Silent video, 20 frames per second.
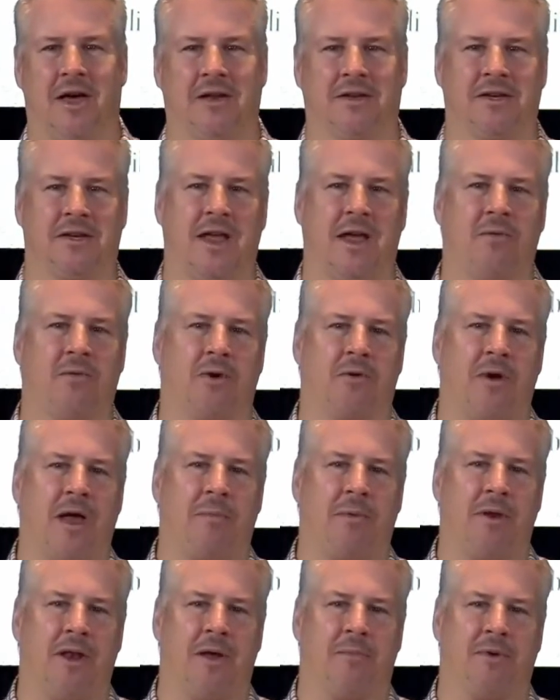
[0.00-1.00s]
And today we're
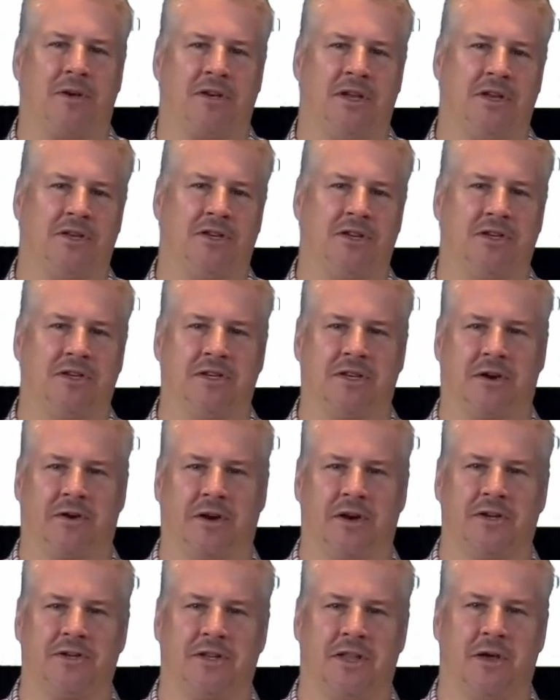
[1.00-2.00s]
wrapping up a teaching
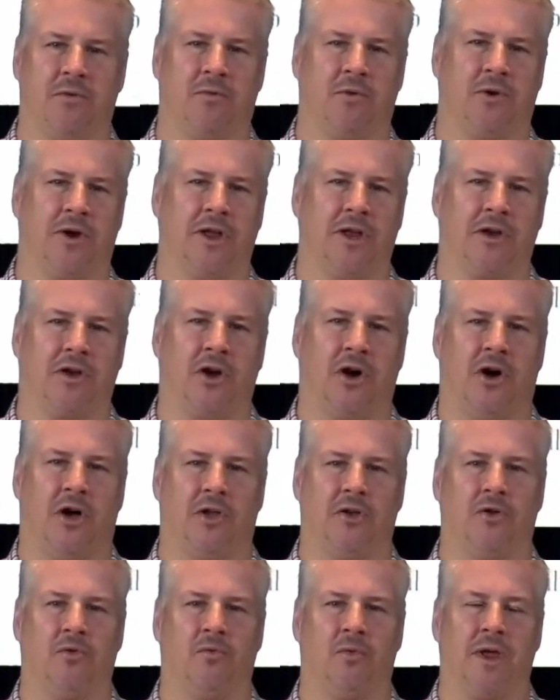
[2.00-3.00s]
series that we're in
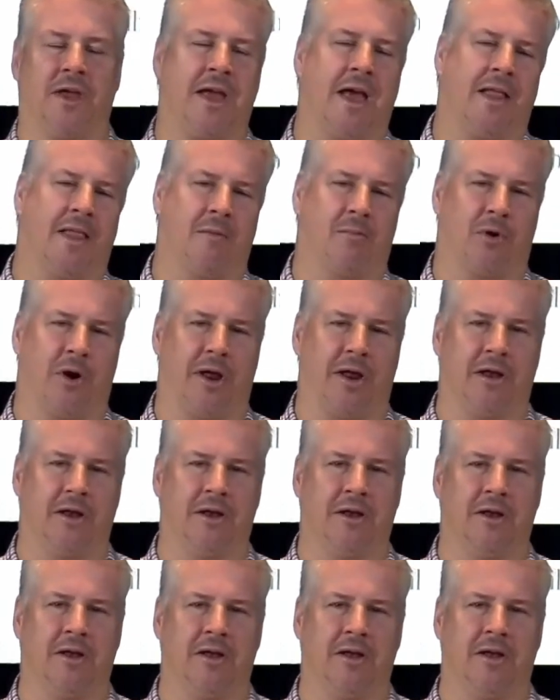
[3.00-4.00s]
called Recalibrate.
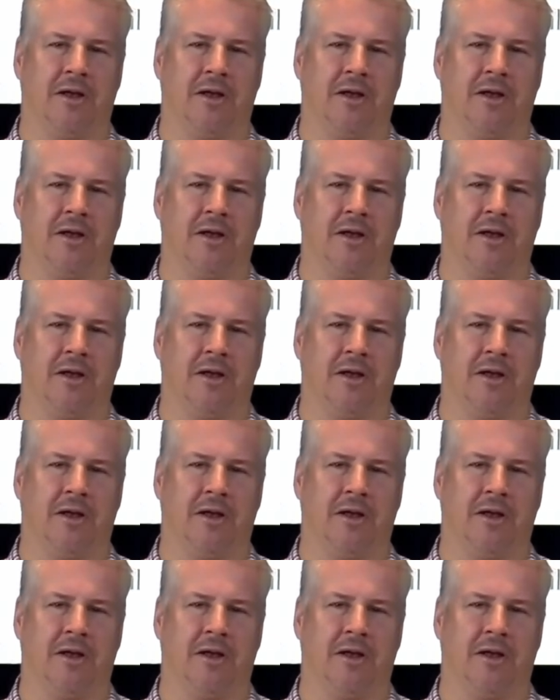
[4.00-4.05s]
